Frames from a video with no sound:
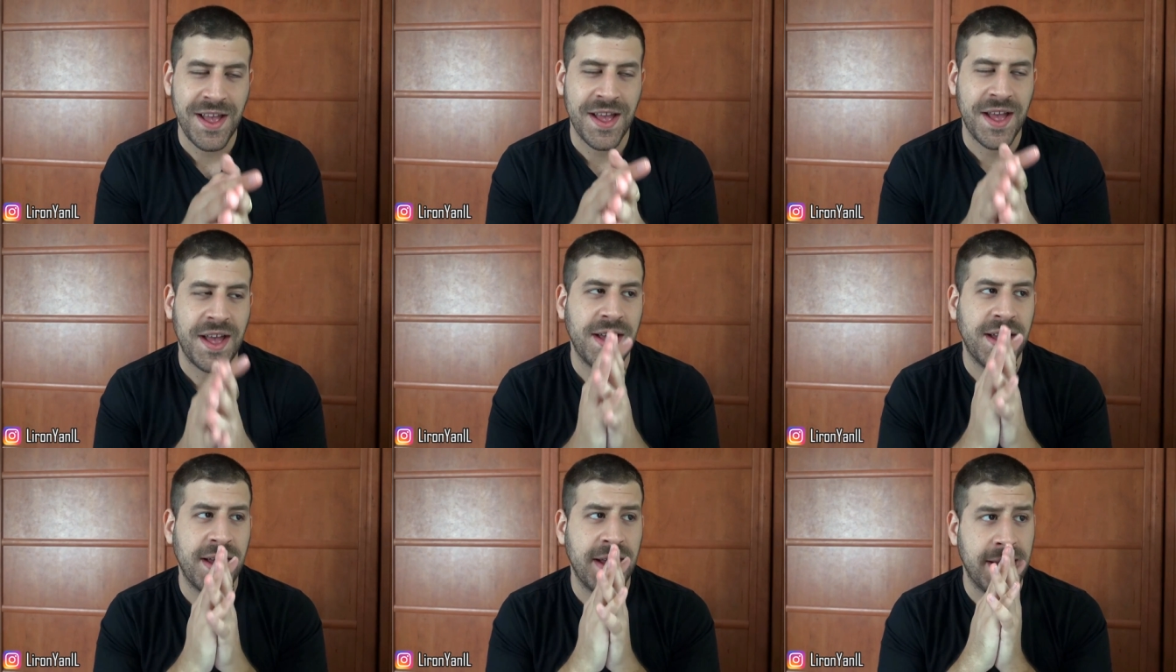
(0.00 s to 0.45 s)

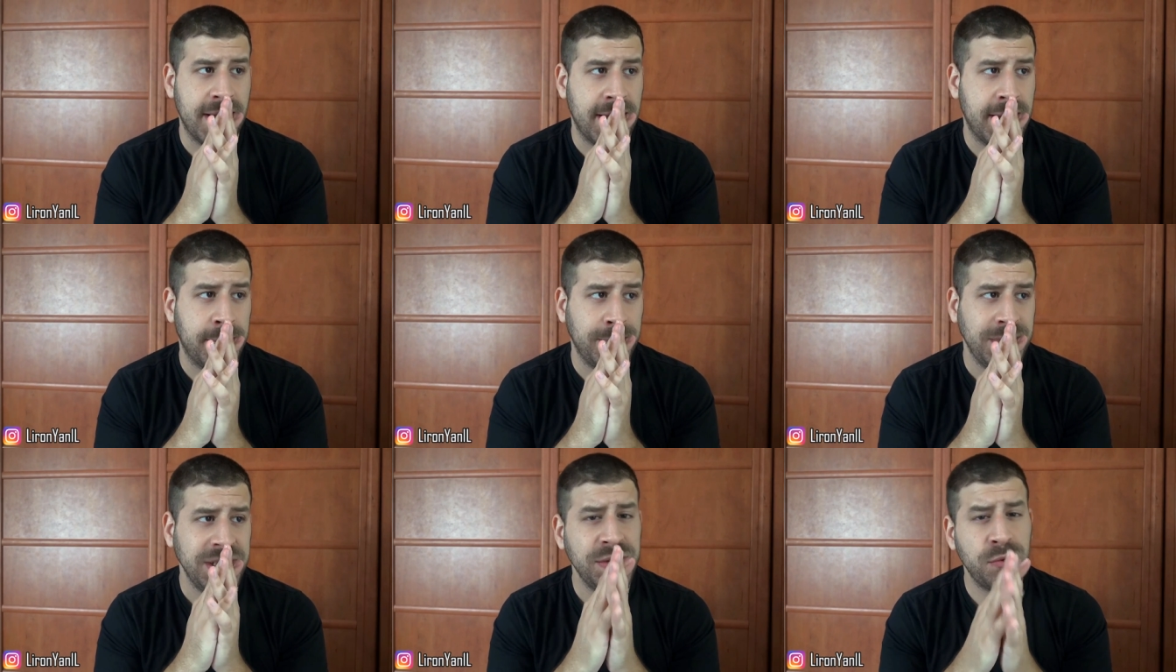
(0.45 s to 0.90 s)

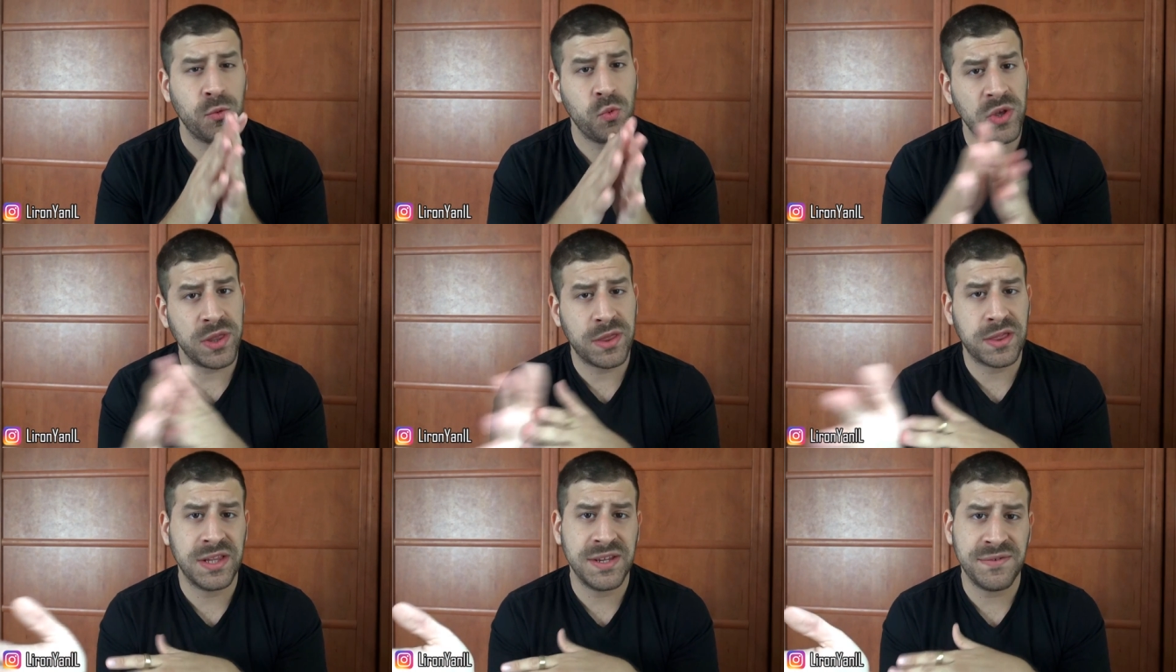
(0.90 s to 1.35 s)
Um,
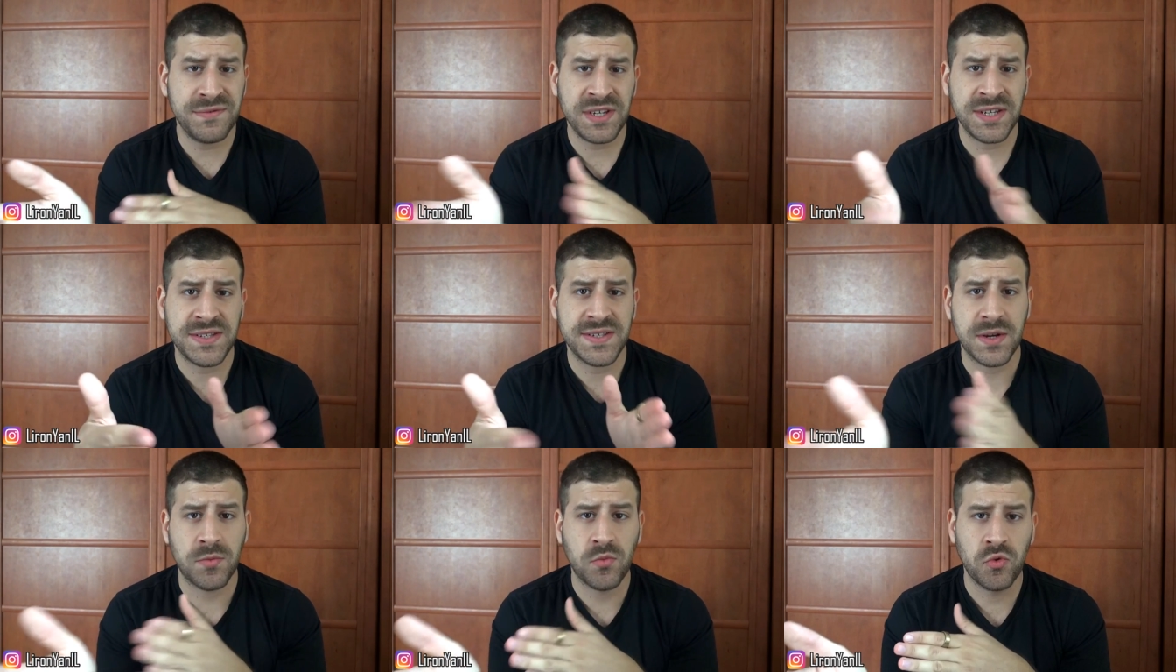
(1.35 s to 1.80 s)
with leaving
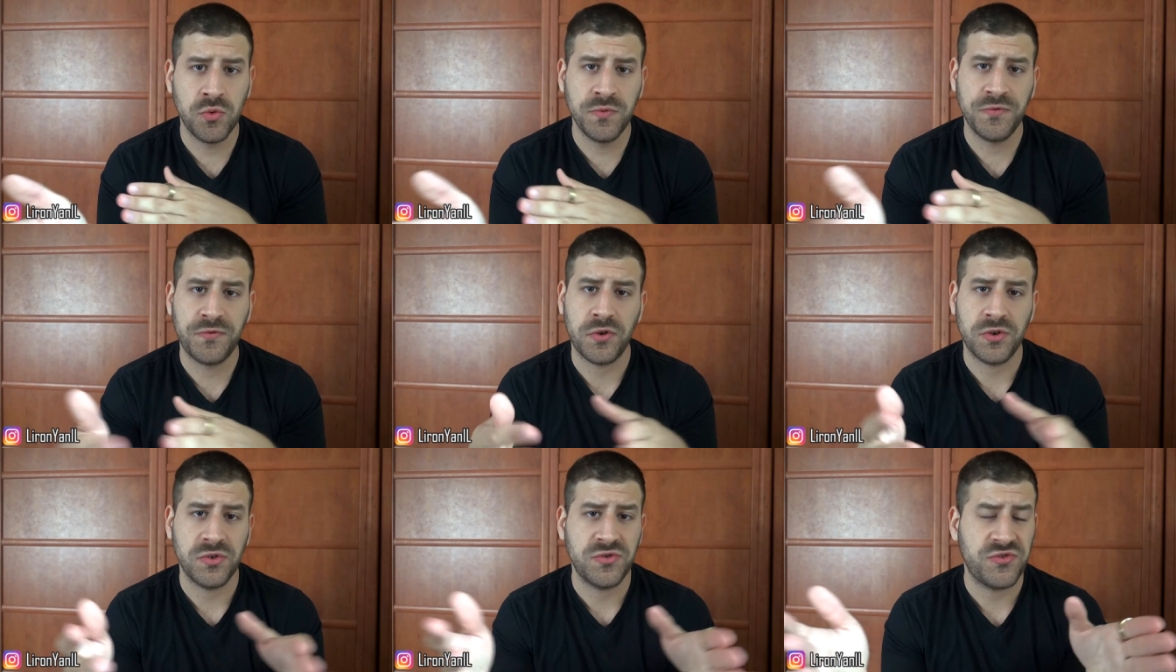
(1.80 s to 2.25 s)
some room
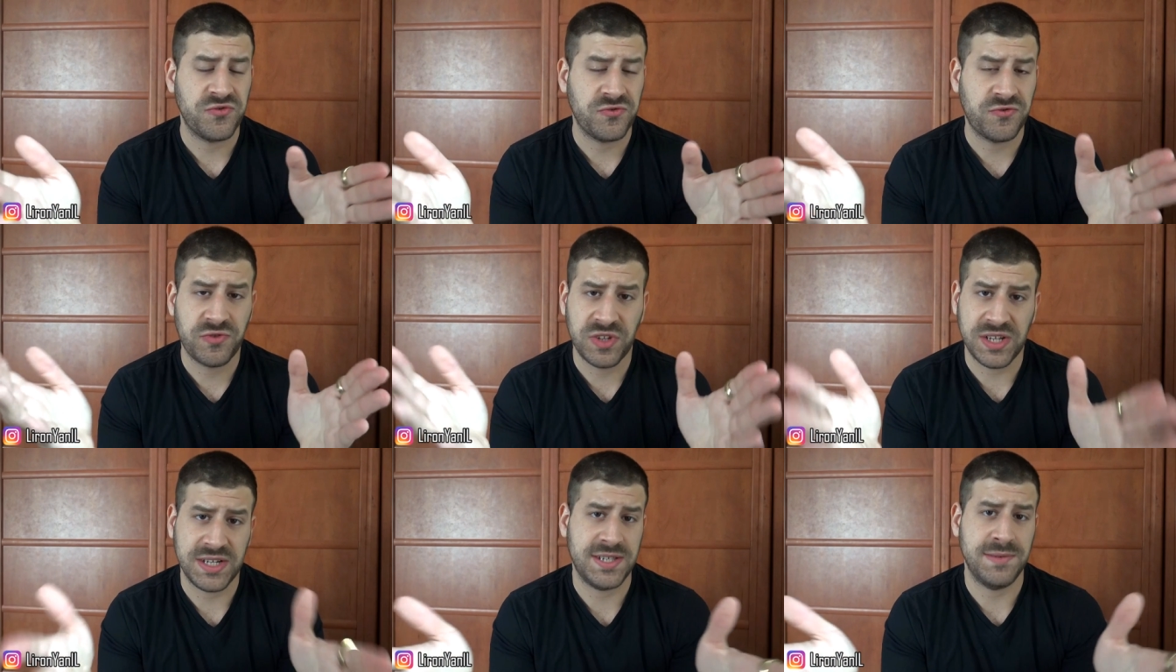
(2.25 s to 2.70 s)
for
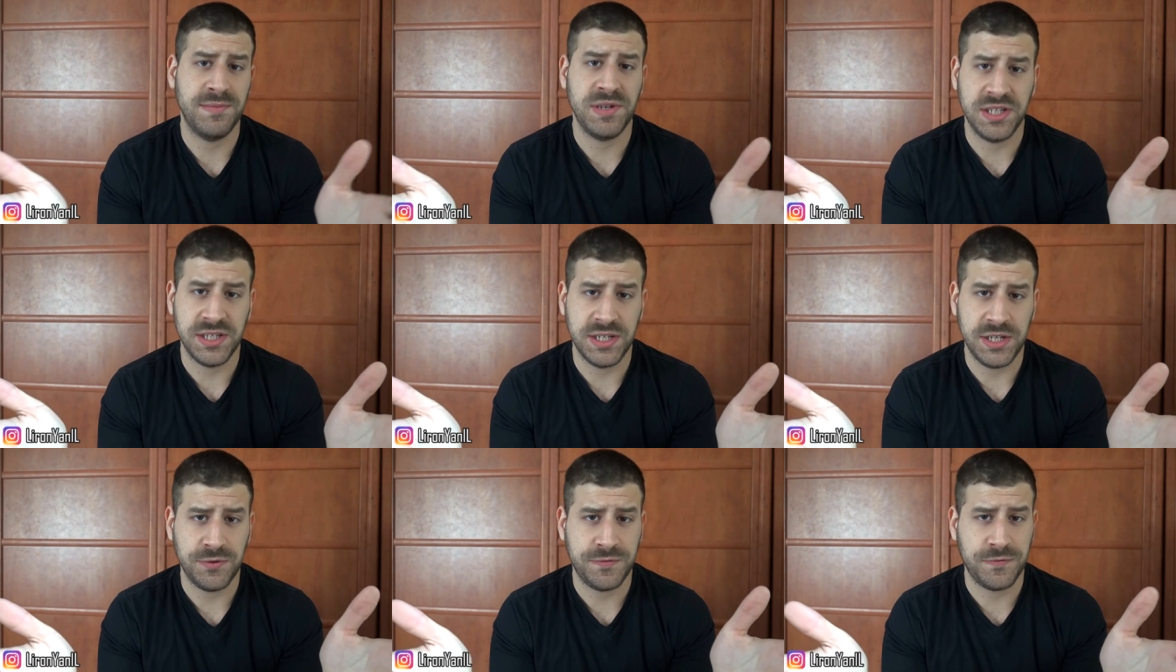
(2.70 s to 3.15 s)

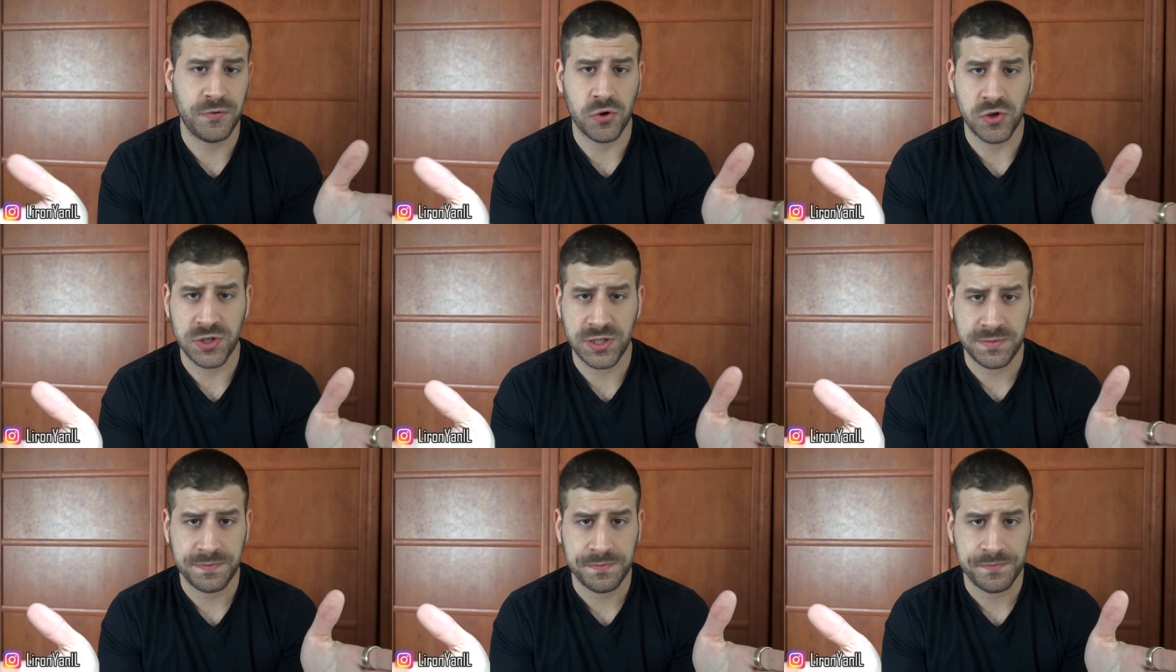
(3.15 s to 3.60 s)
flexibility, of
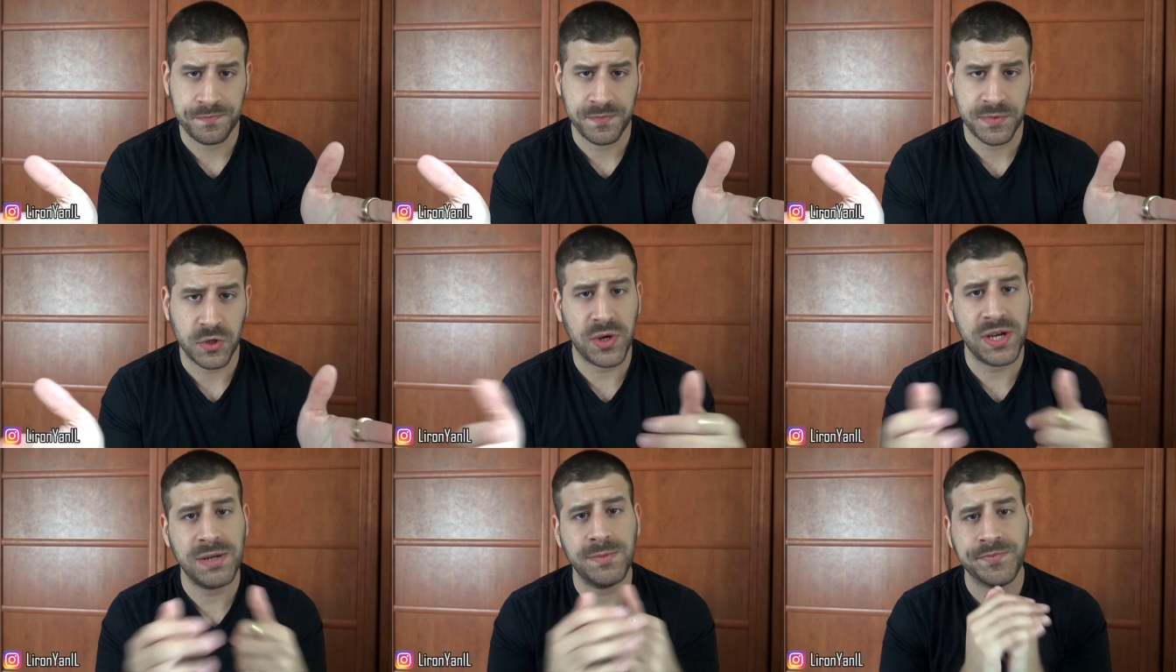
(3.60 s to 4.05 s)
course,
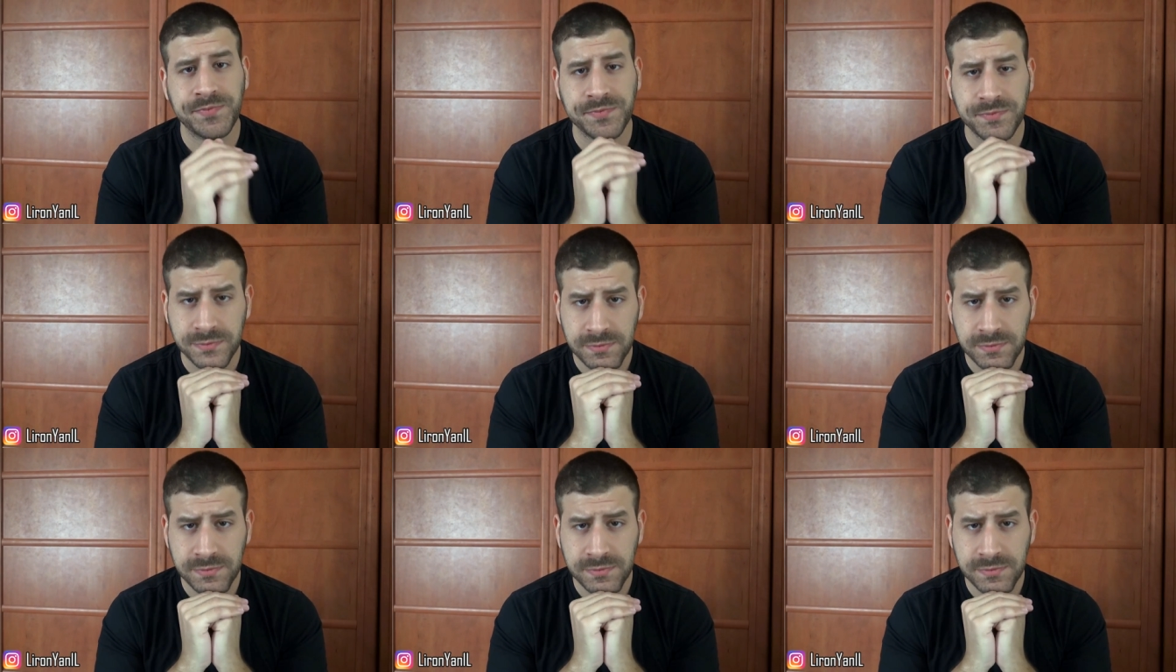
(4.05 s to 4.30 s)
right?